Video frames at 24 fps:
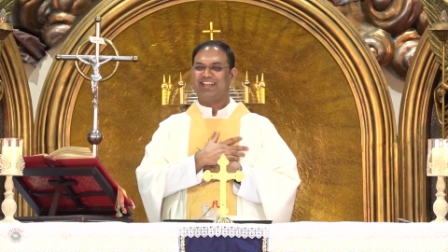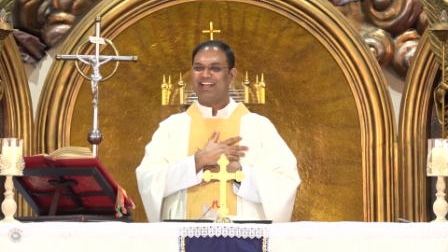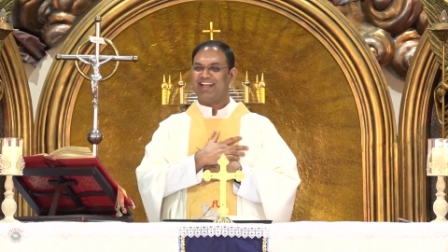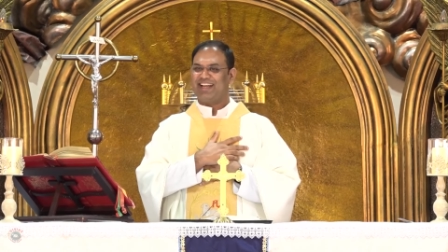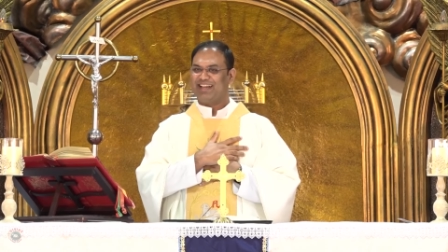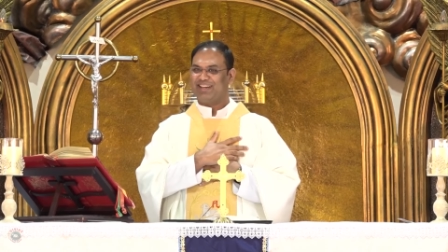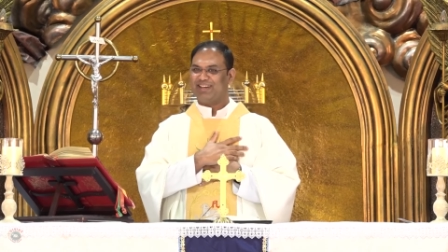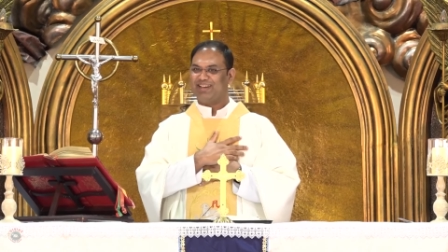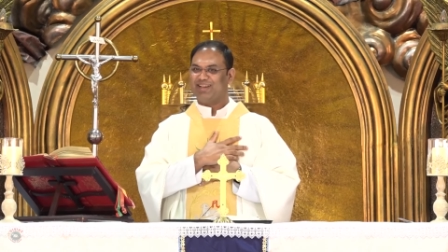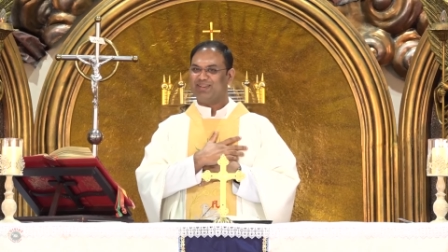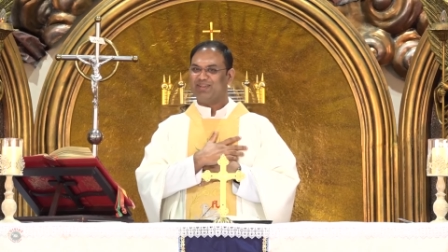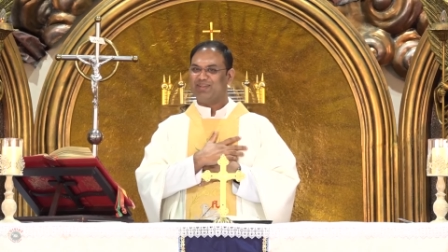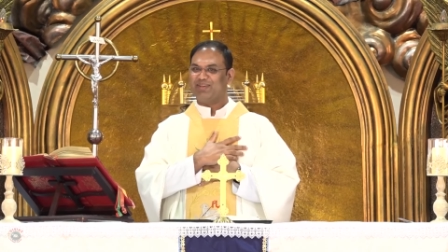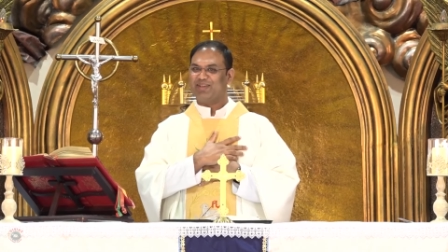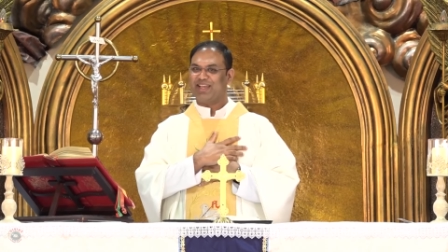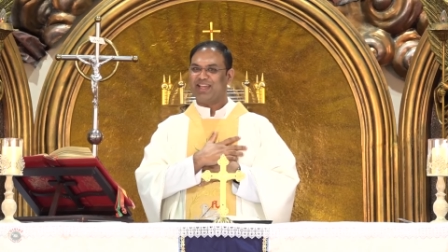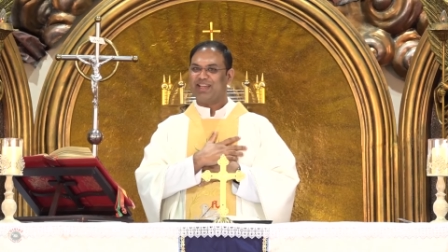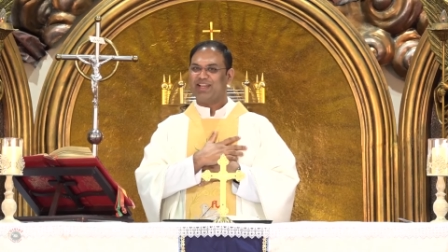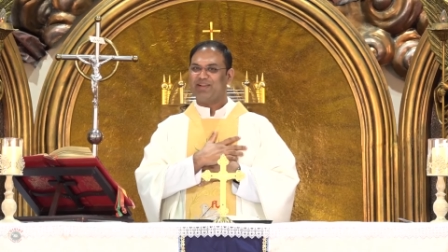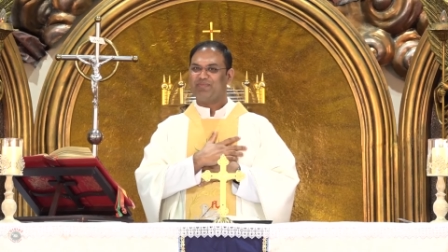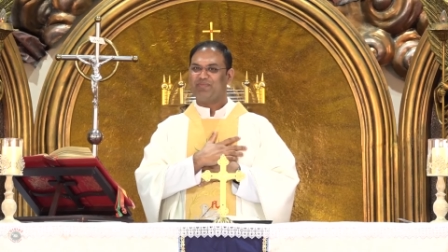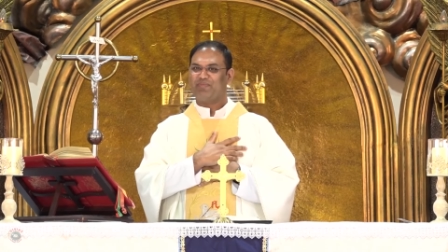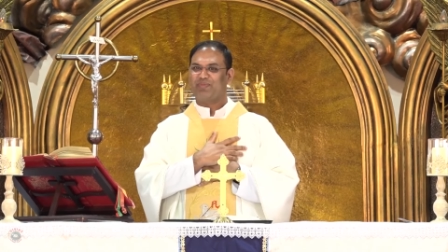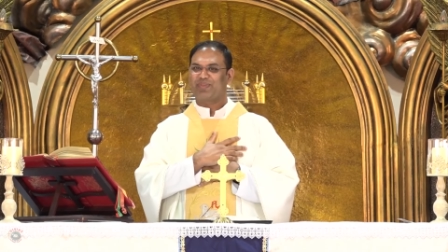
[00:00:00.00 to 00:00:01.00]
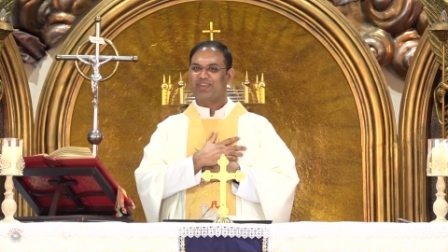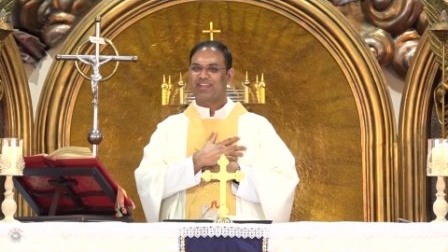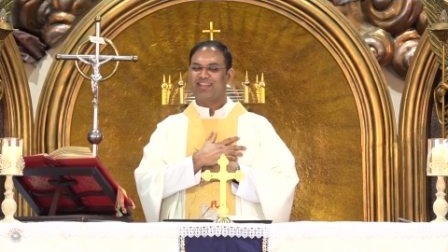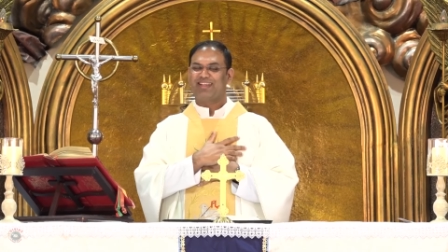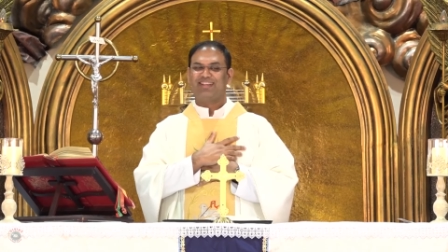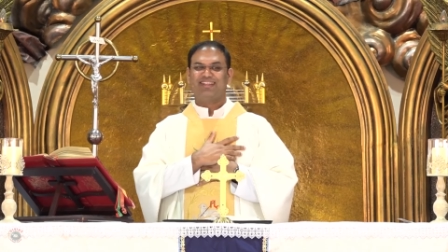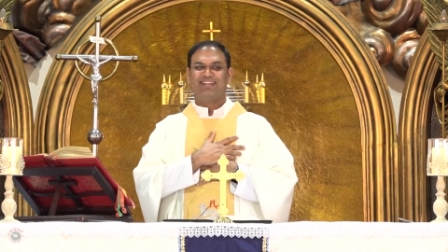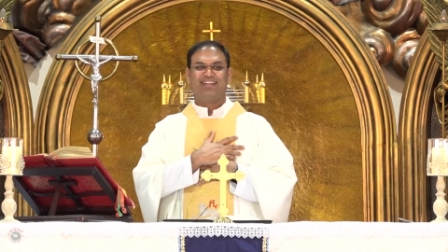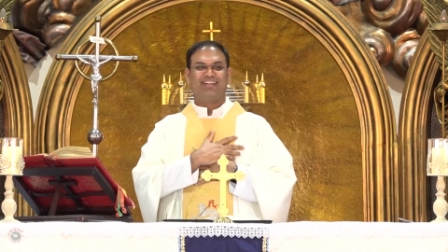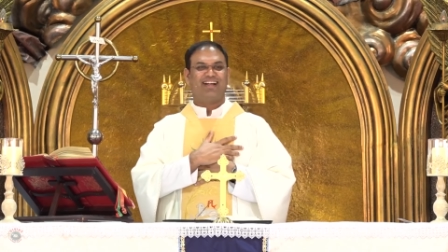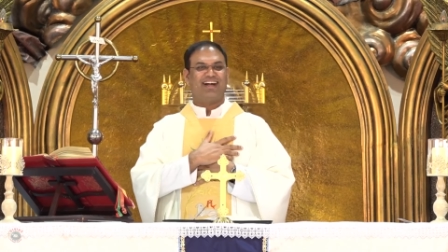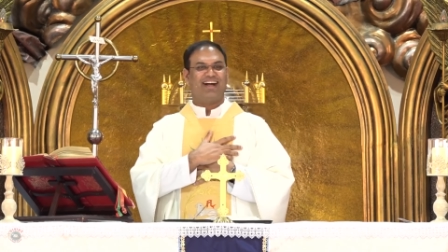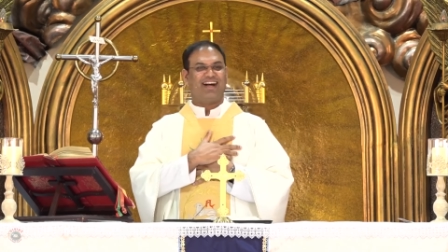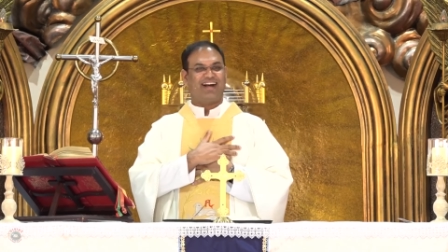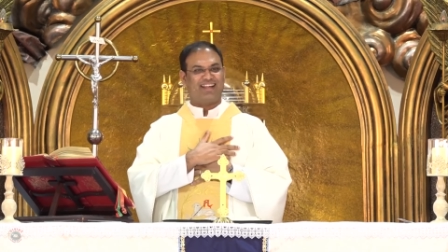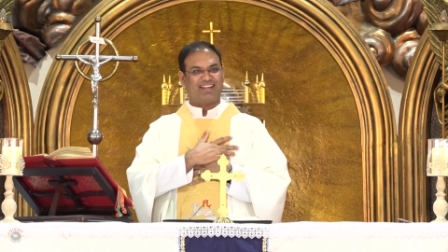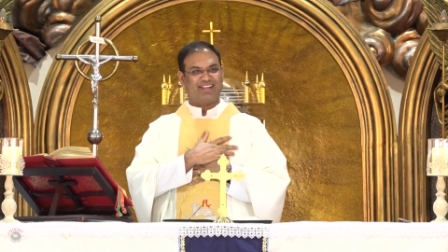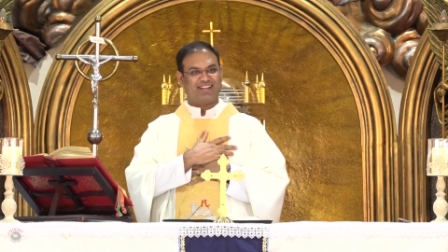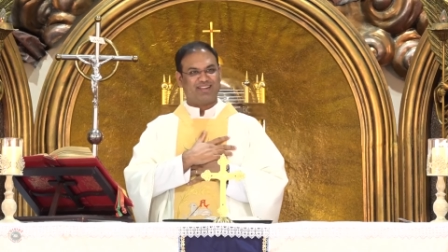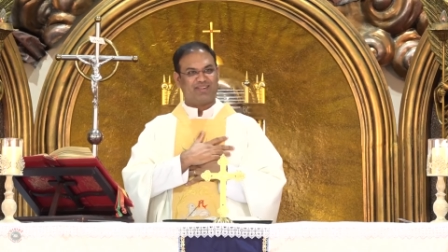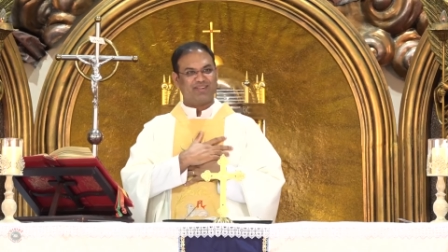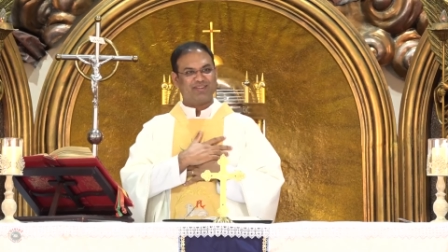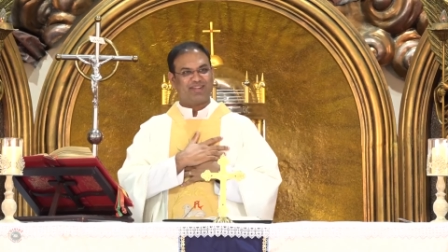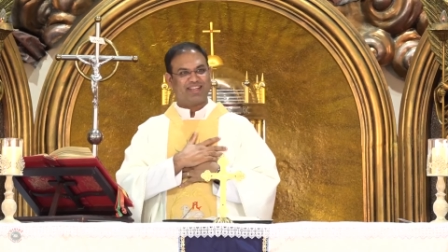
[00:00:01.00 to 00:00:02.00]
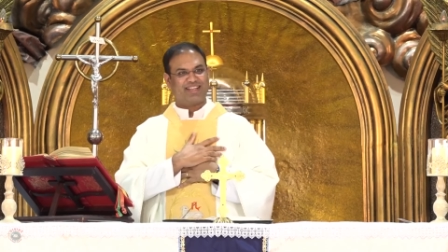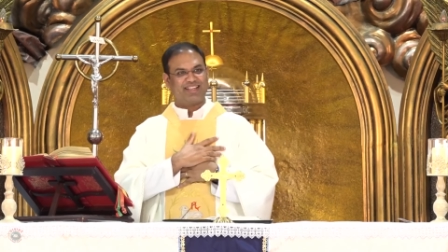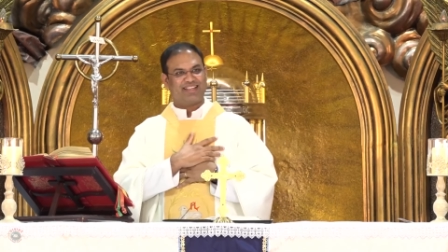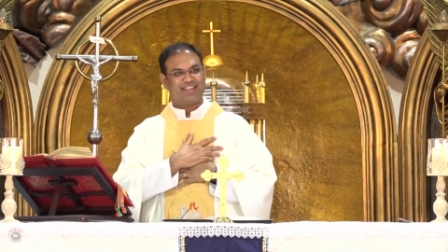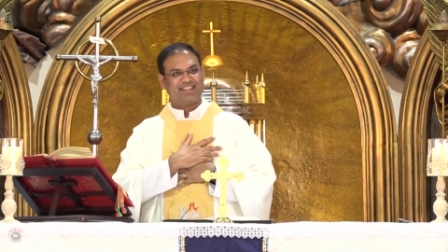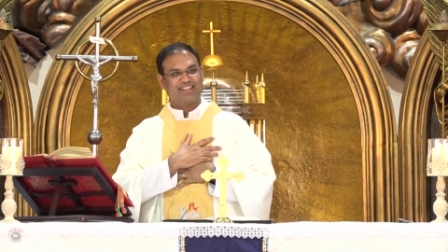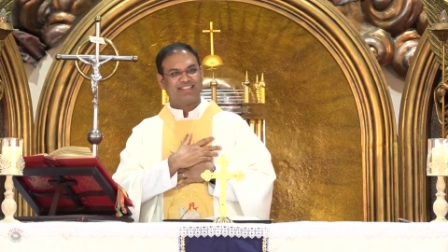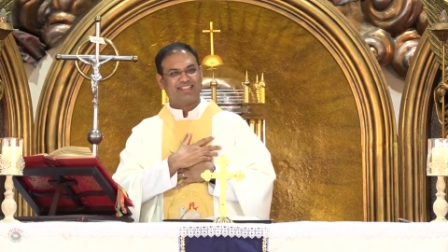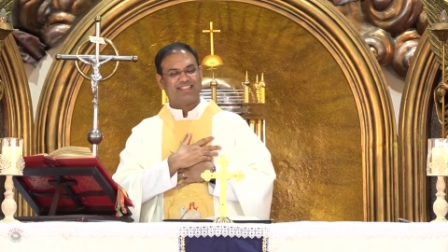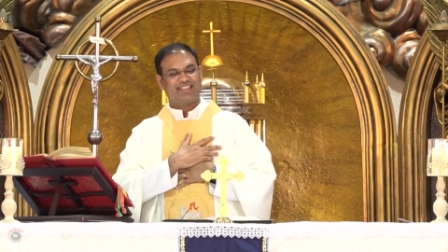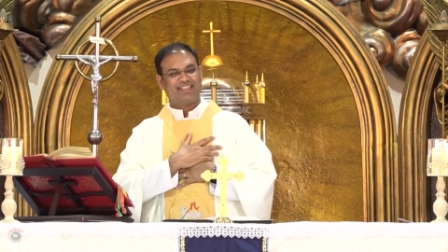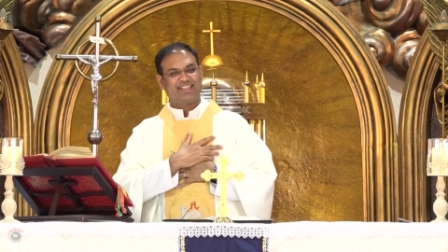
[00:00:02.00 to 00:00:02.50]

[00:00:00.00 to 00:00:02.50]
Hallelujah. Hallelujah.